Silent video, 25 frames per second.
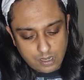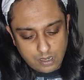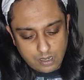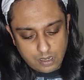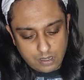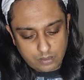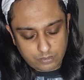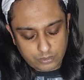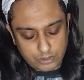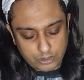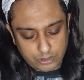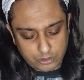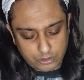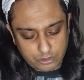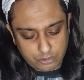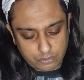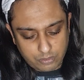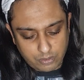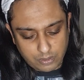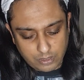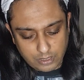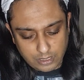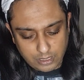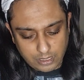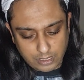I was just
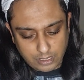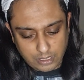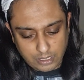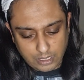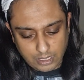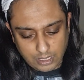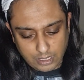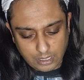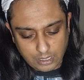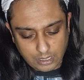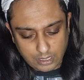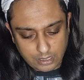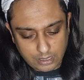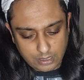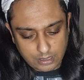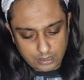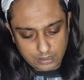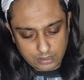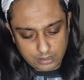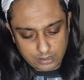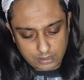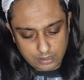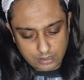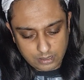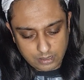trying to think
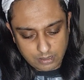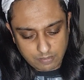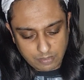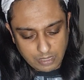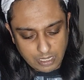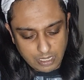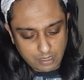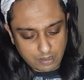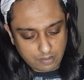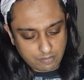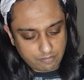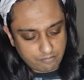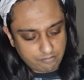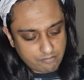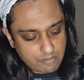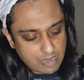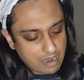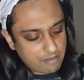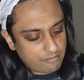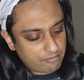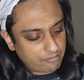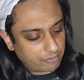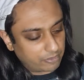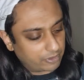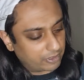about a
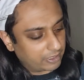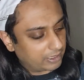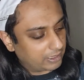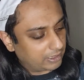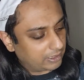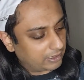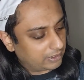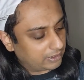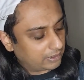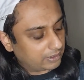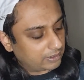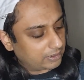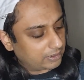memory.